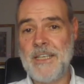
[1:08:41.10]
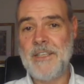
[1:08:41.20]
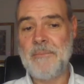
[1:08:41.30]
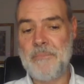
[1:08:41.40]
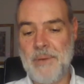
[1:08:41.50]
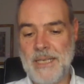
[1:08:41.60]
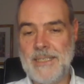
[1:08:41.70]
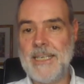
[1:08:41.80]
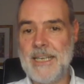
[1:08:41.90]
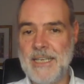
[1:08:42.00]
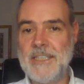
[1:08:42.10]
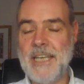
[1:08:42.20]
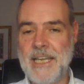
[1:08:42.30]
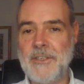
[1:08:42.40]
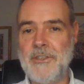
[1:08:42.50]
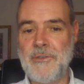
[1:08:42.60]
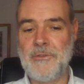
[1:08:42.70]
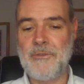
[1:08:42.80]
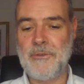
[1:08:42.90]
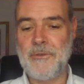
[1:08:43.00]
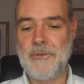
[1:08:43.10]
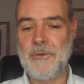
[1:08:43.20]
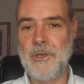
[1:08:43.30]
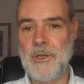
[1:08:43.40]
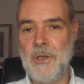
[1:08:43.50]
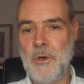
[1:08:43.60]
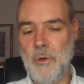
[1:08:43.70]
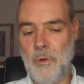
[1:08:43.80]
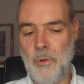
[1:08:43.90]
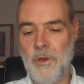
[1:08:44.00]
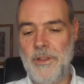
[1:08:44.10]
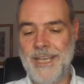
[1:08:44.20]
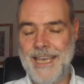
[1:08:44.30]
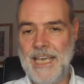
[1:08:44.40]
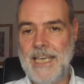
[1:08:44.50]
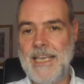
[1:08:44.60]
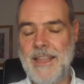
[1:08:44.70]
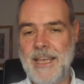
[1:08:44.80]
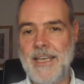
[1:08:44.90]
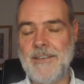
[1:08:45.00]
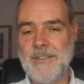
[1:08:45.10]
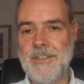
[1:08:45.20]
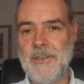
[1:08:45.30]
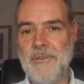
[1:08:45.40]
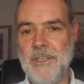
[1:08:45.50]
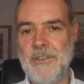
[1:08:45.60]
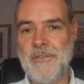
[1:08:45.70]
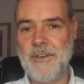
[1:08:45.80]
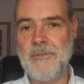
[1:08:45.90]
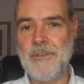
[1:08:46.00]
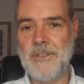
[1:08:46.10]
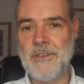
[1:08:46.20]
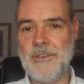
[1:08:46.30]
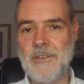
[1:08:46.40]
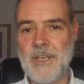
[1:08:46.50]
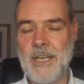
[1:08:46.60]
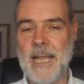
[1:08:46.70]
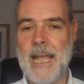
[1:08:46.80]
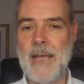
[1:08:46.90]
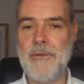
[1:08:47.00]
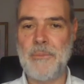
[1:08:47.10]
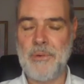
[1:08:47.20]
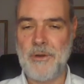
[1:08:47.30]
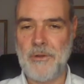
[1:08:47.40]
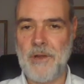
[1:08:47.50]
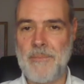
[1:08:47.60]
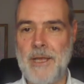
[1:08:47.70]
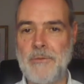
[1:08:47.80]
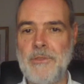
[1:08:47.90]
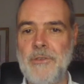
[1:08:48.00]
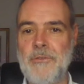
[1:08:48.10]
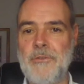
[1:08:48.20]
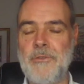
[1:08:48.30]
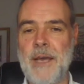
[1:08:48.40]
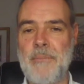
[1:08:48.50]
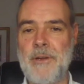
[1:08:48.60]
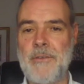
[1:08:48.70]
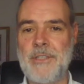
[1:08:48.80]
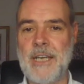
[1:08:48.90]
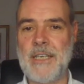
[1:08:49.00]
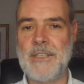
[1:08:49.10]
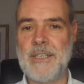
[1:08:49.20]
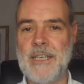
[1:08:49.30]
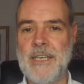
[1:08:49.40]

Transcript: that basically takes you through all of the key things that you need to focus on and how the program helps you through that process.